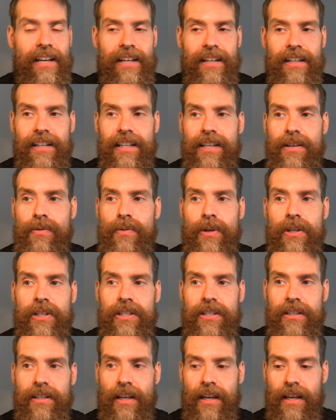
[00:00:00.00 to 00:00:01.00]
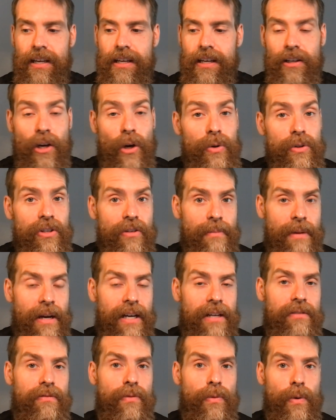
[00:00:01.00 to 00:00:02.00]
and he was a coach of
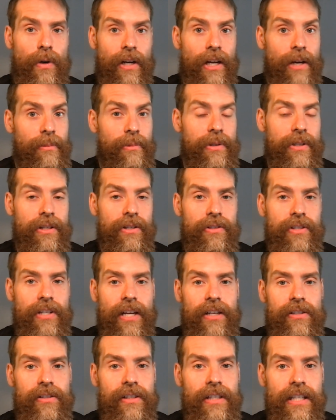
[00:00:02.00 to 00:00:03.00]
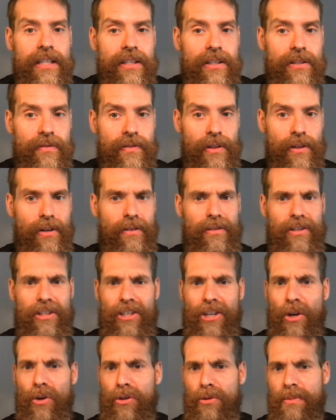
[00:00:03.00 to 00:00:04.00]
mine for a couple of years actually in this field of just
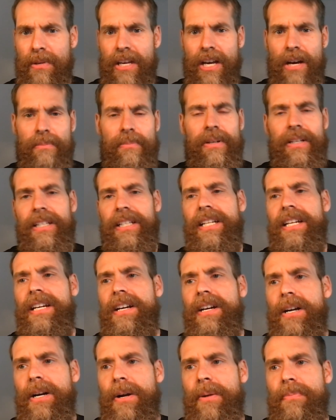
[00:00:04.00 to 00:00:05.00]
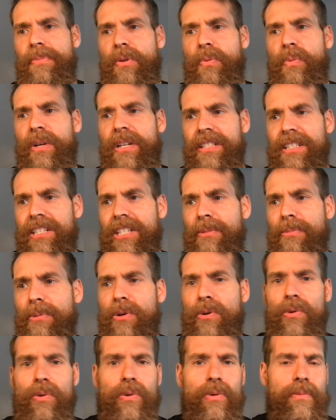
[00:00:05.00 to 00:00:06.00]
coaching me up on what does a
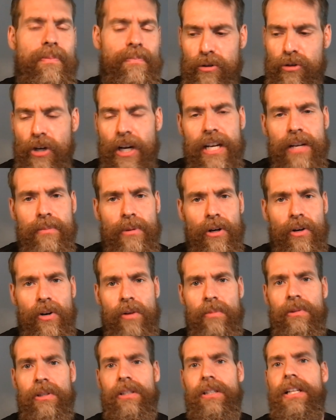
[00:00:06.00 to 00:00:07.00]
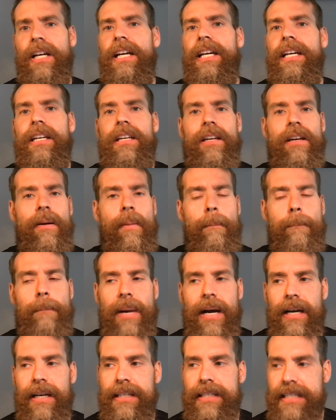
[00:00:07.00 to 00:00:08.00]
typical training program look like,
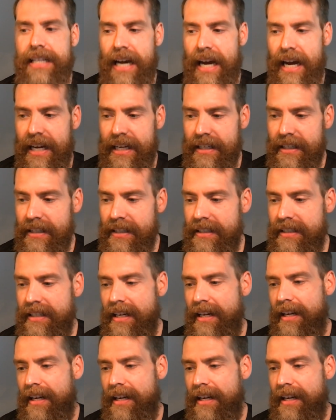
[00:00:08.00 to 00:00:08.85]
my diet,